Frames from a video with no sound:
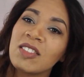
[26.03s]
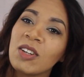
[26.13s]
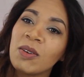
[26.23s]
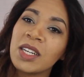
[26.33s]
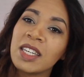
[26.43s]

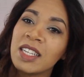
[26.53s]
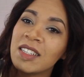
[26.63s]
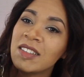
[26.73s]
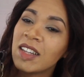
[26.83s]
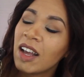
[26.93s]
so it
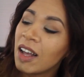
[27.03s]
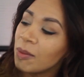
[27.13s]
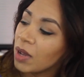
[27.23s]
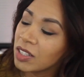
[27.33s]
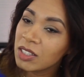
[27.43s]
is
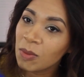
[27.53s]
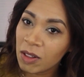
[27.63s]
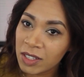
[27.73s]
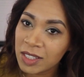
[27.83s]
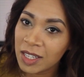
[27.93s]
a
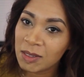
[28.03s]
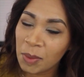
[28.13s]
smaller size